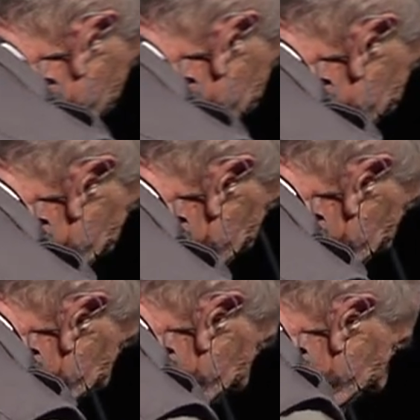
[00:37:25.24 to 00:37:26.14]
and
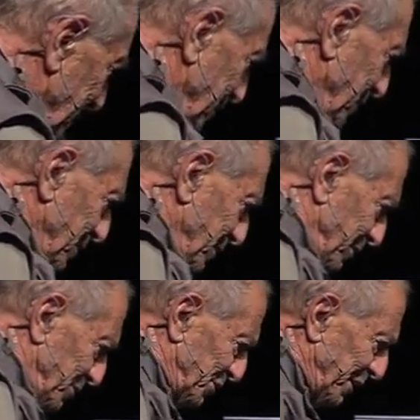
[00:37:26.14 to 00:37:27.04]
Bridget
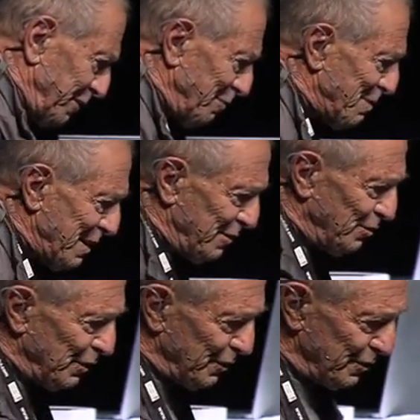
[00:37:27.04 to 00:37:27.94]
shared a bed
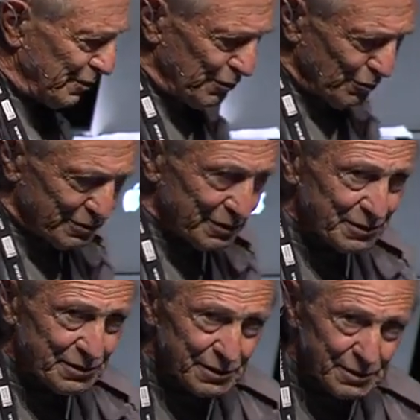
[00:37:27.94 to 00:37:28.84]
with Nomsa's
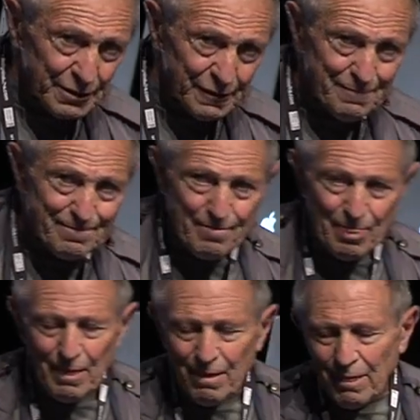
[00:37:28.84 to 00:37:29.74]
sister.
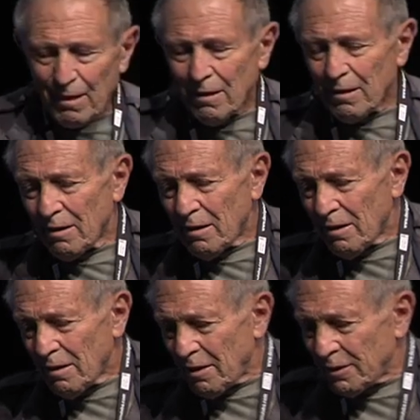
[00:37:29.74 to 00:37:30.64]

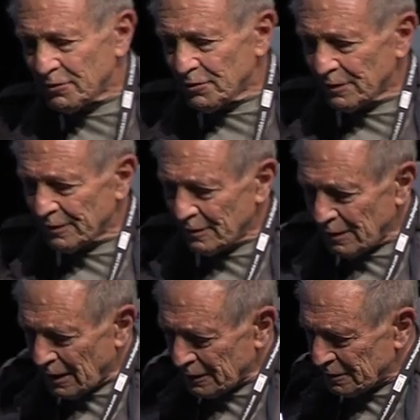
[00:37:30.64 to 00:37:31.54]
And during the
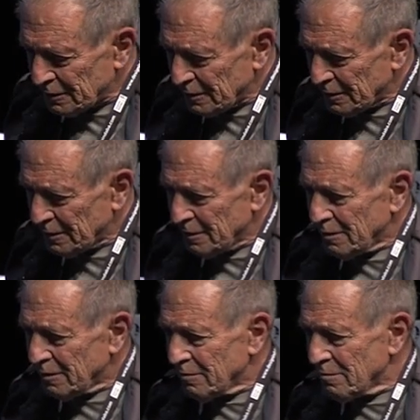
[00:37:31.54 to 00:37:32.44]
night,
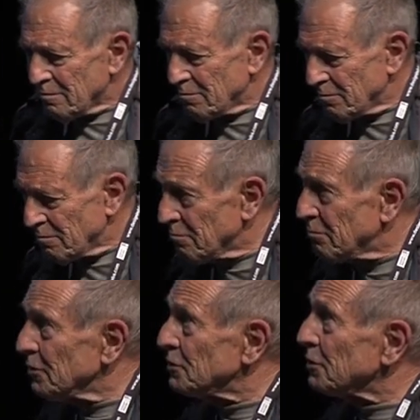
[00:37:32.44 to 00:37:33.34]

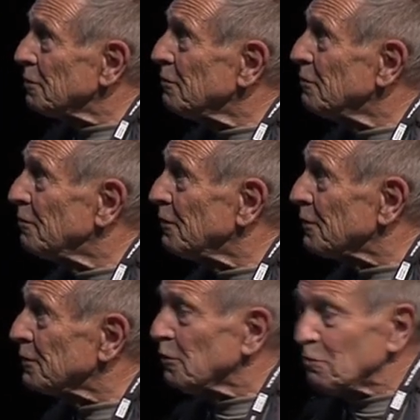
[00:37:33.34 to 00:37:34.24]
Bridget
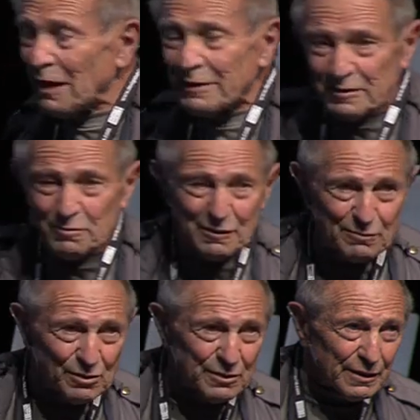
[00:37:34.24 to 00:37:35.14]
felt her panties being
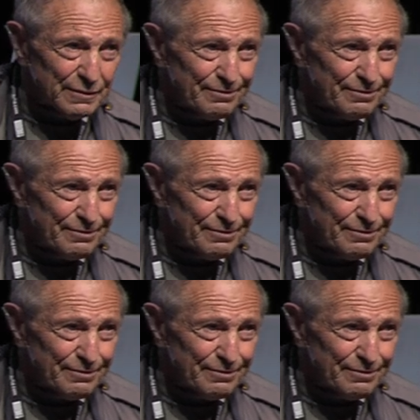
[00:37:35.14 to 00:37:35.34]
pulled down.